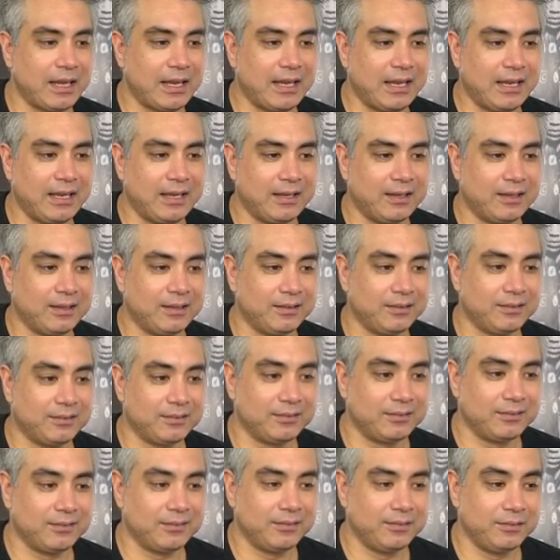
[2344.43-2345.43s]
And
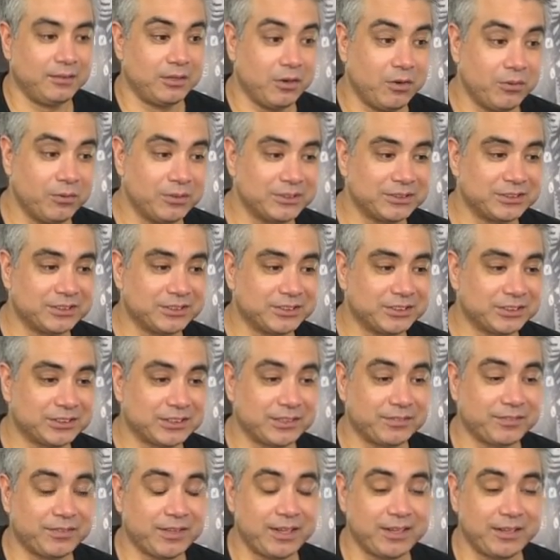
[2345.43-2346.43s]
notice just,
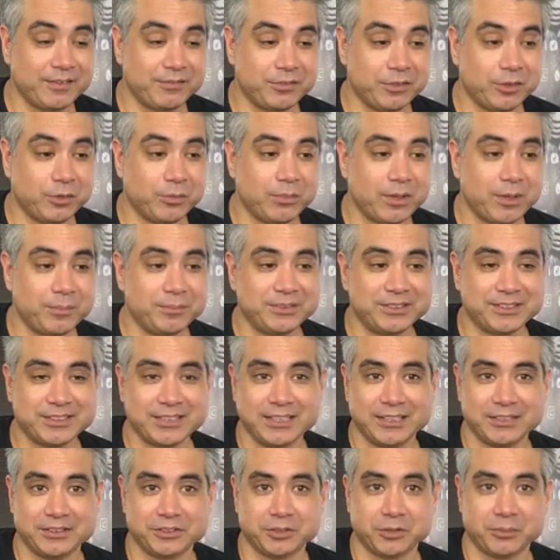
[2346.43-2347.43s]
if you don't mind me
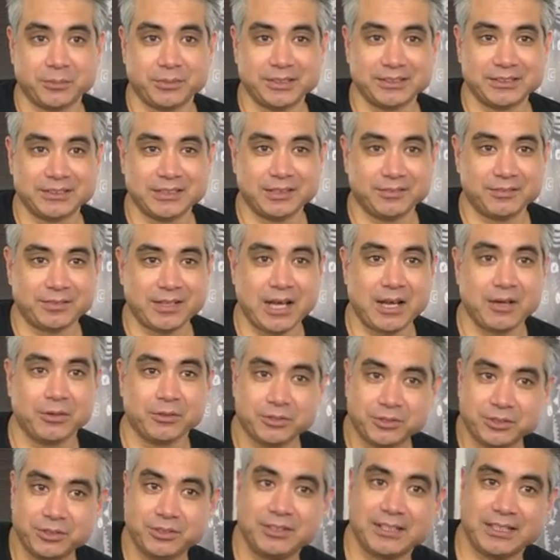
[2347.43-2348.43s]
saying so myself, how
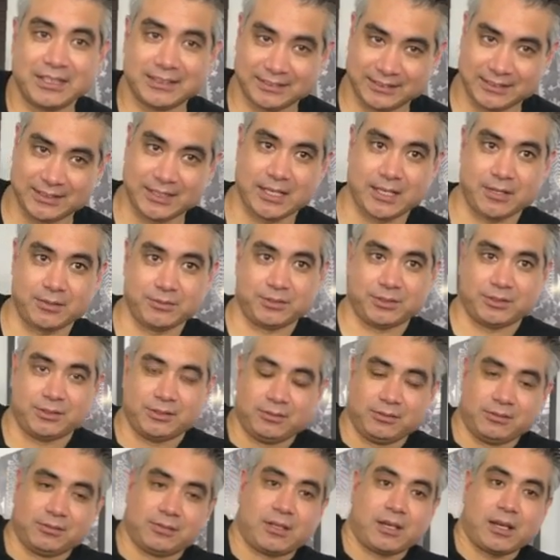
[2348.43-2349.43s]
good that sounds,
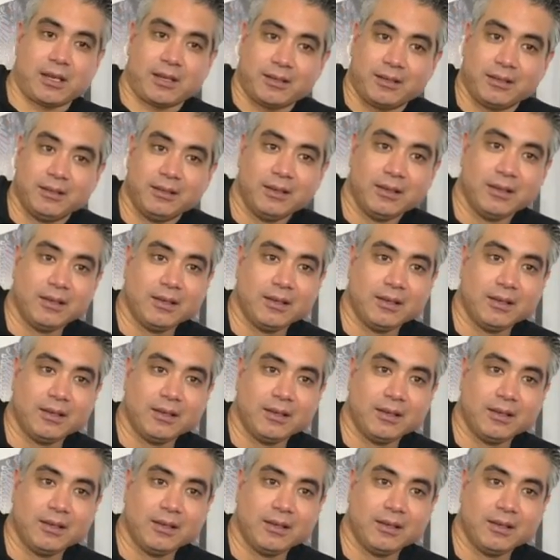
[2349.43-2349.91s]
okay?